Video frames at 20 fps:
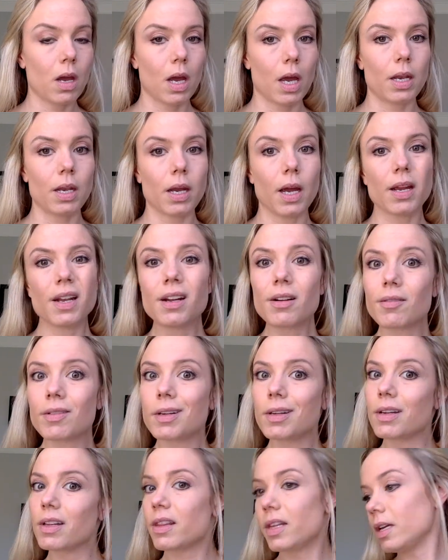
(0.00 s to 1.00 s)
And I didn't
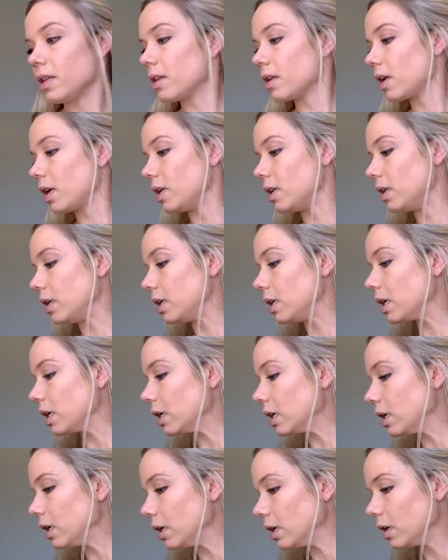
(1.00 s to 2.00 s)
really think that I
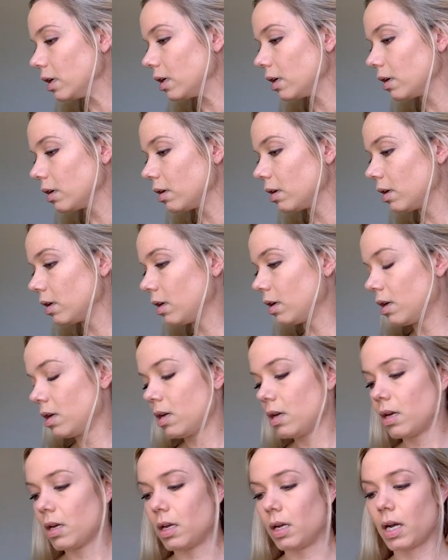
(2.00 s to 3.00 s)
needed
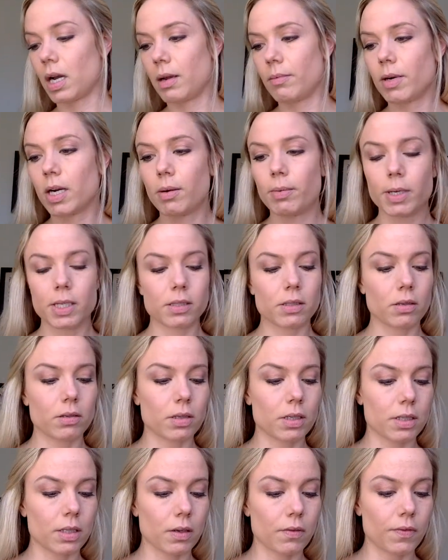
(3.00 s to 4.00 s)
an eyebrow pencil
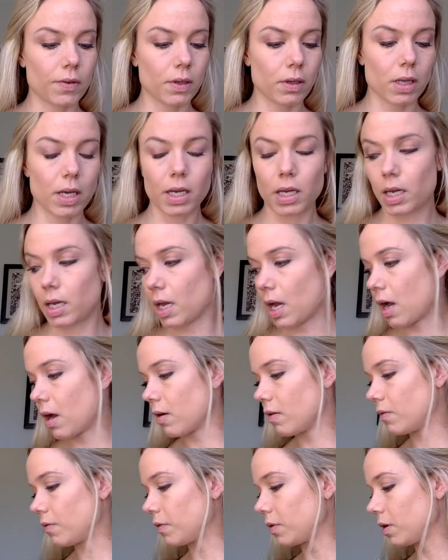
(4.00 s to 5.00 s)
because I feel like I
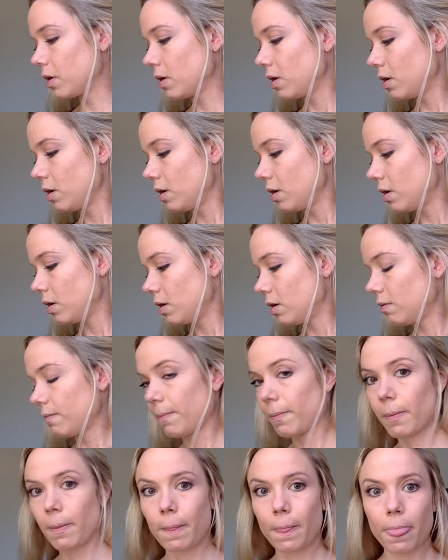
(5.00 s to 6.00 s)
have
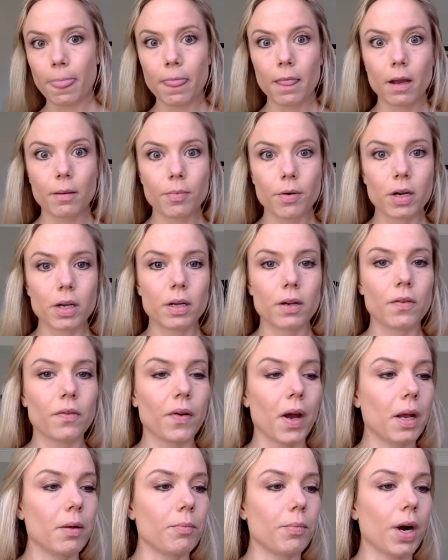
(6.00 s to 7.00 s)
pretty
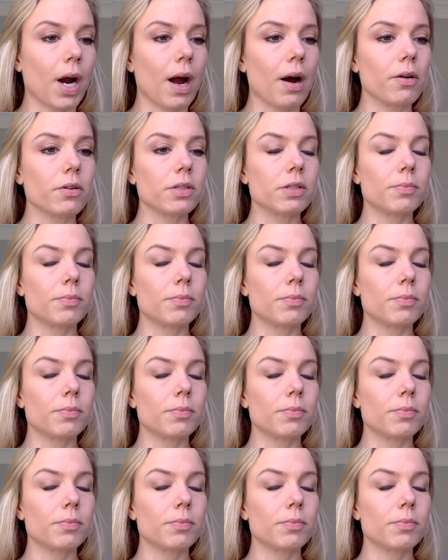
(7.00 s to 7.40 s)
defined brows,